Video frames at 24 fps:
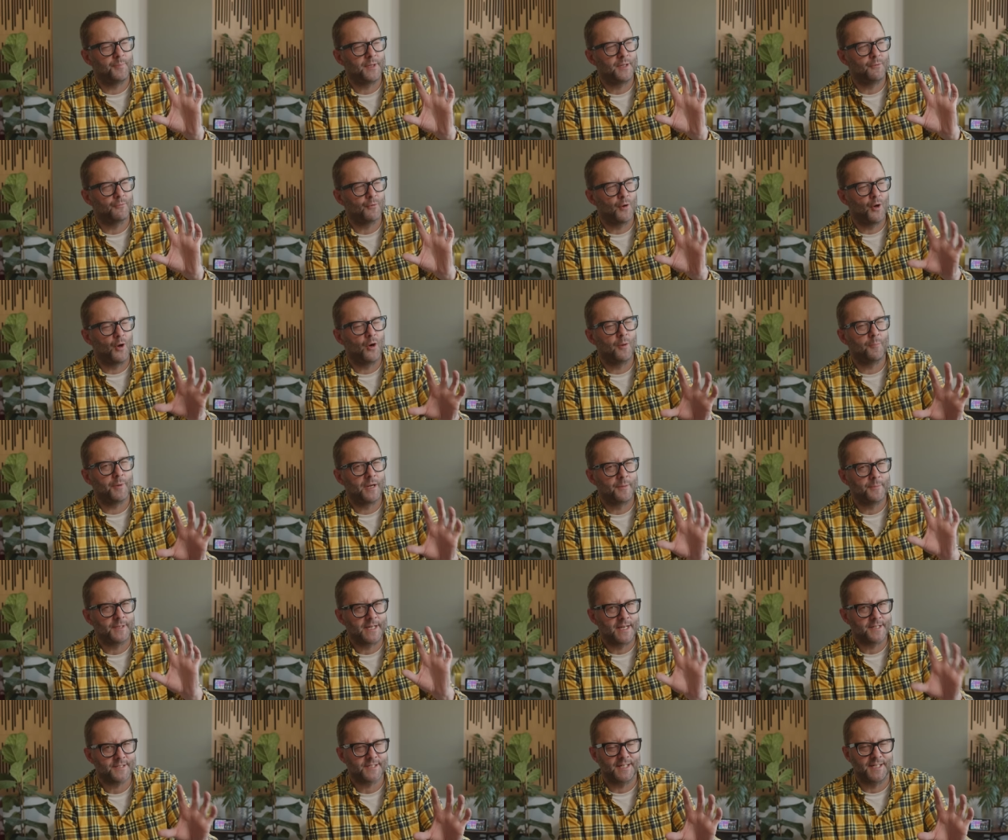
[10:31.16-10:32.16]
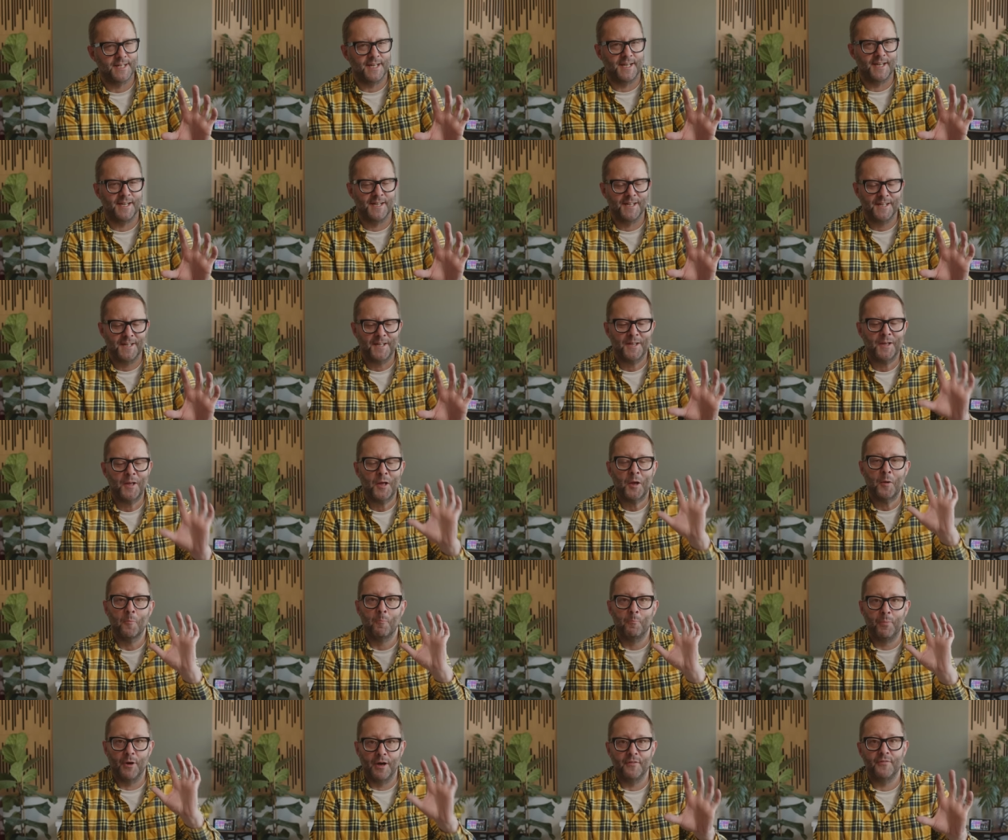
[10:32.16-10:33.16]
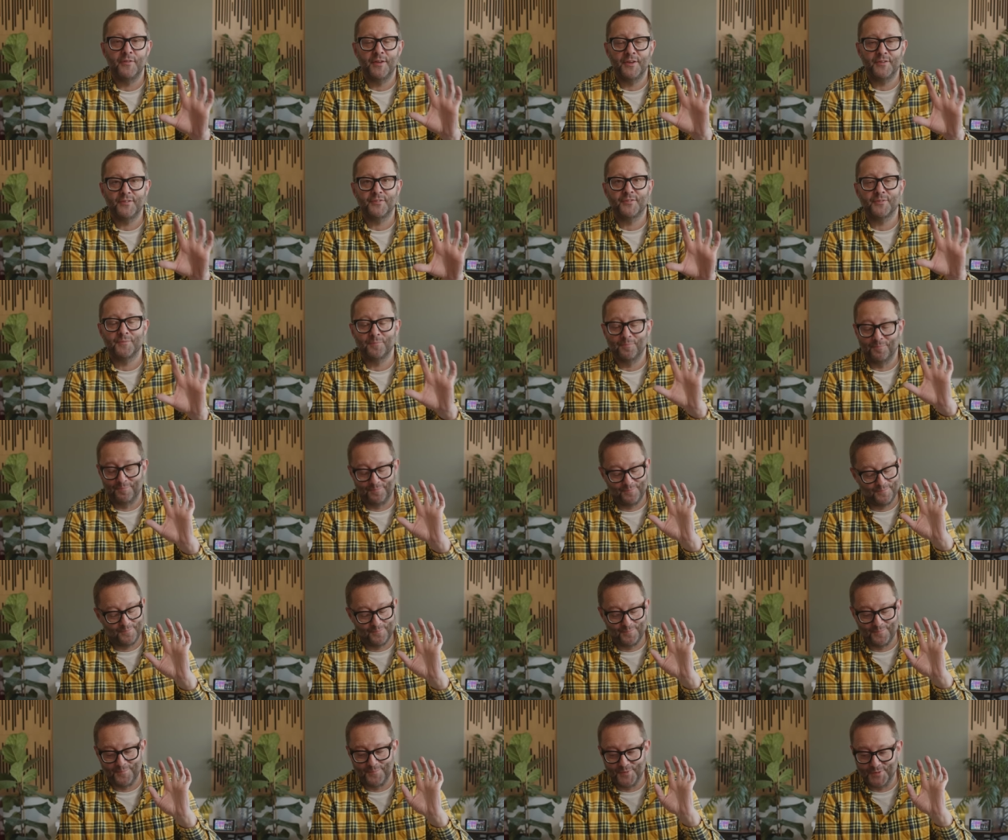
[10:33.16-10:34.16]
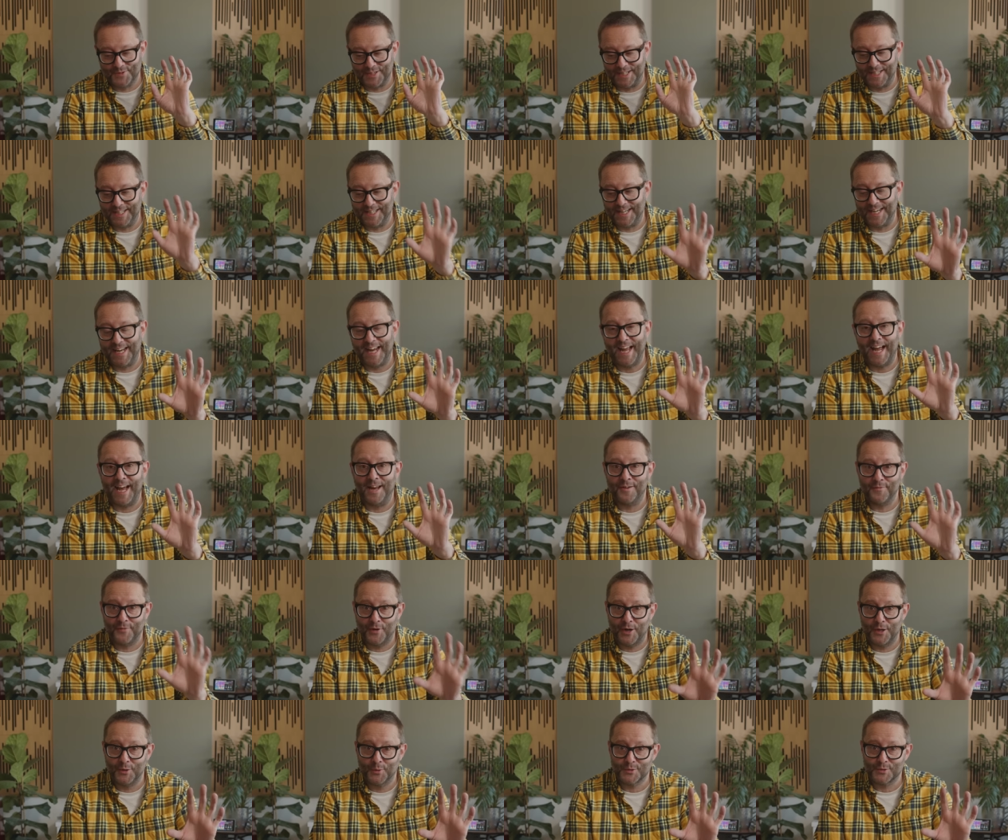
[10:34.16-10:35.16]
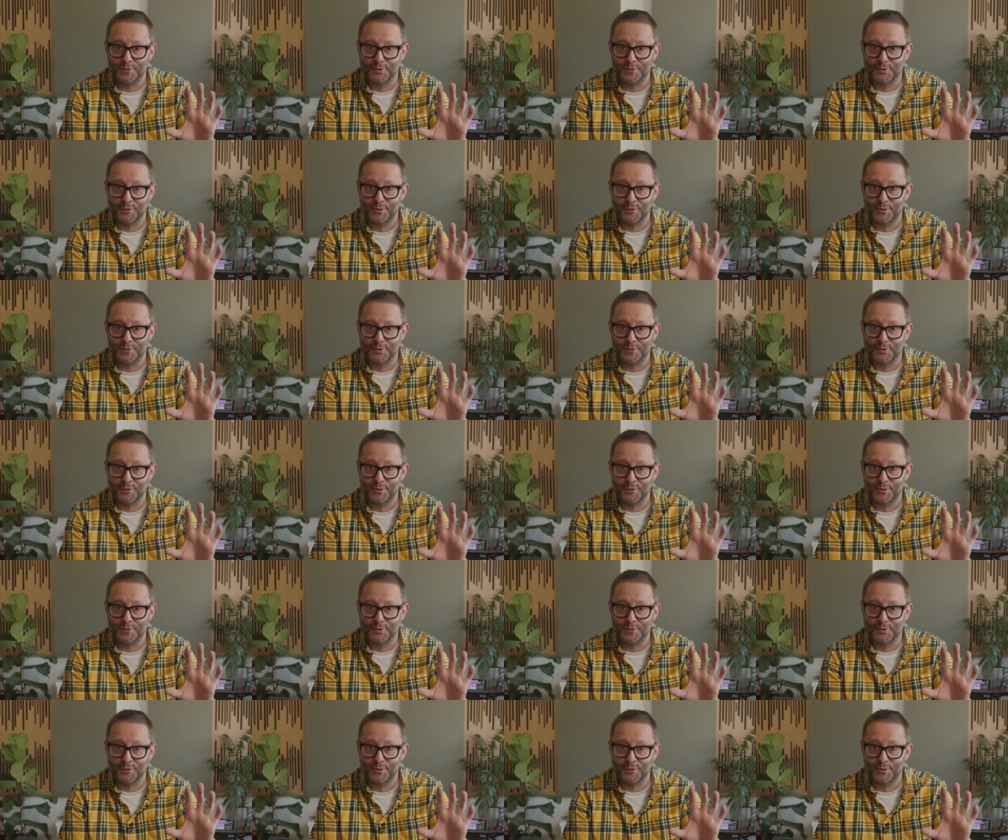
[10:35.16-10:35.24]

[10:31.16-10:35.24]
be wrong, but I'm guessing there. But this CD and vinyl